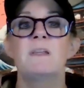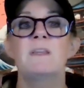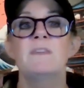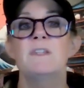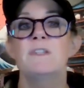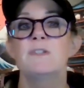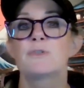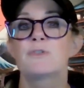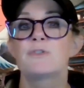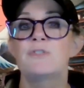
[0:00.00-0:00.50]

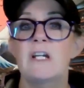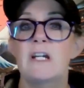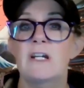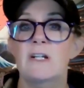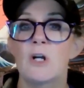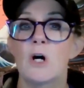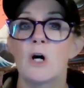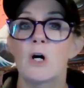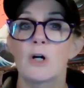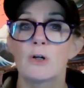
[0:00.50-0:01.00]
And then there's
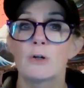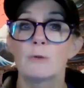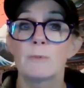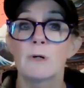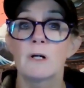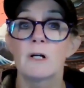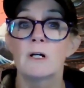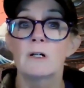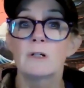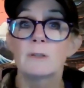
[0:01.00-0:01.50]
Dan
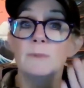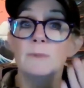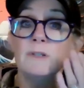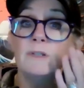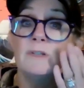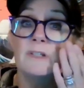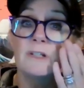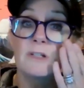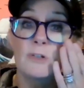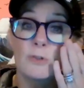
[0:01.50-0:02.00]

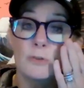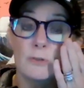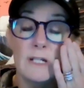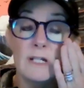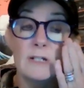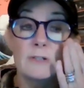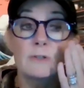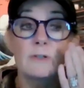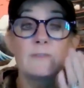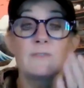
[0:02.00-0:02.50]
Harmon, the
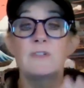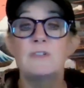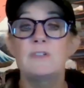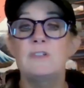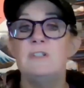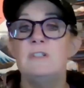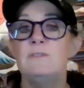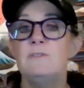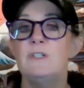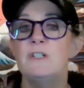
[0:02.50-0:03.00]
creator of the
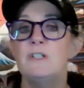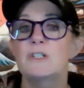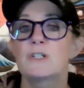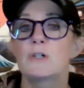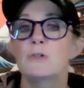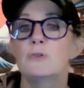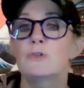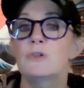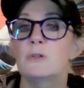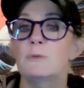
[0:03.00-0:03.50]
TV
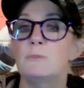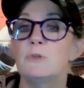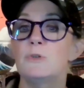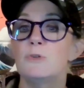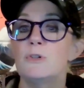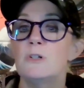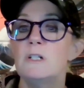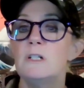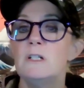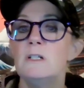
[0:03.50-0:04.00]
show
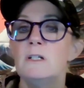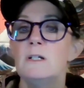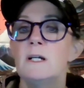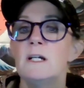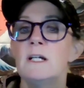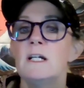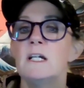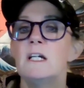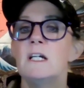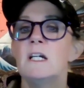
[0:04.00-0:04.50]
Community.
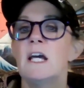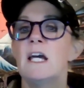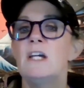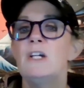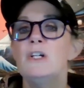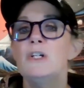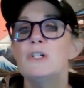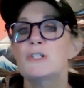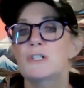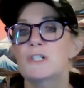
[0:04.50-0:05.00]

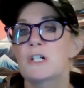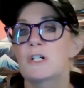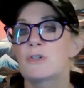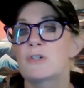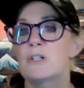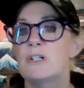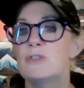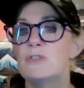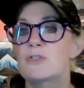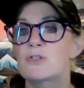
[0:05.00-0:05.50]
He has
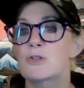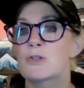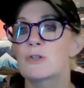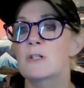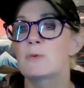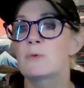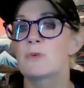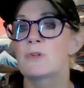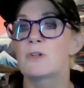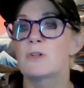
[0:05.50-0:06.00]
shared his
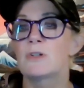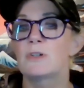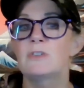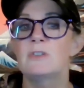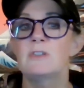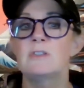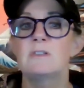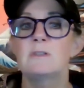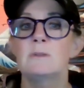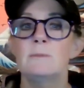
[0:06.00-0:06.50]
journey with
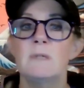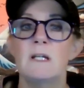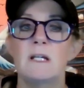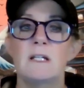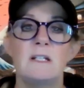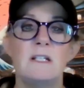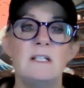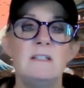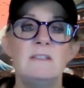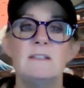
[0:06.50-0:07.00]
autism,
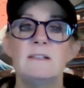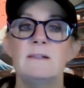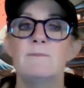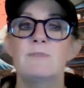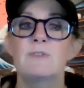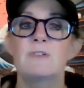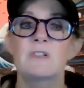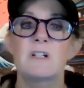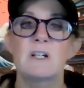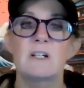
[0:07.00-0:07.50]
and he's
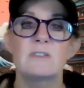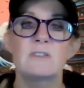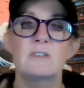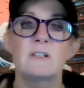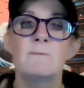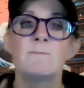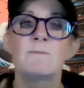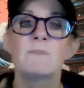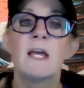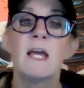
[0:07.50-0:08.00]

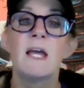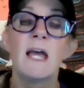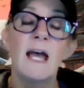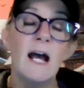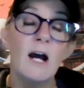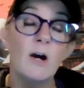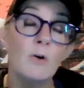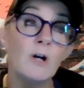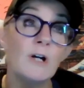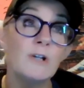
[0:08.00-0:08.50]
emphasized
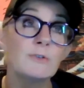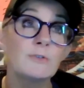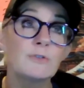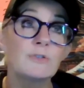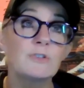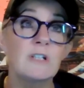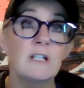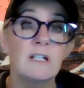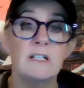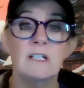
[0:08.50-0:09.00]
how
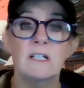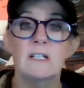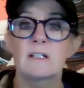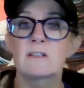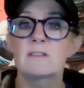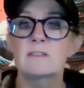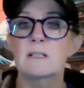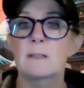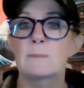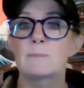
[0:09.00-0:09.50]
understanding and
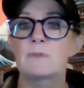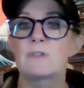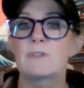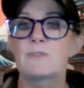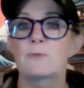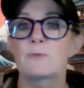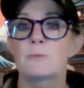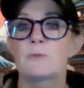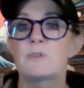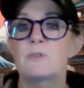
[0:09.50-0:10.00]

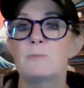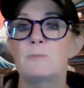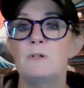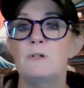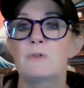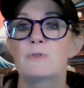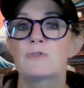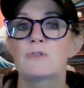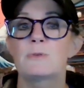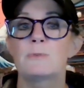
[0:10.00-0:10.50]
acceptance from his
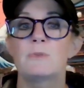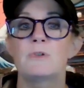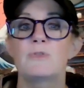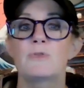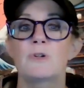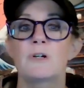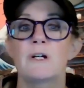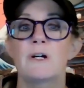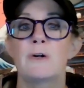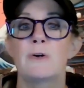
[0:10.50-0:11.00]
peers in
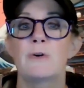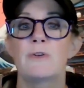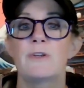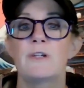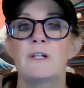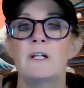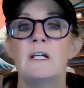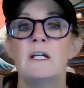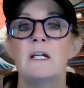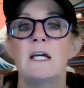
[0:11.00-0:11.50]
mental health
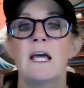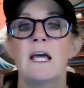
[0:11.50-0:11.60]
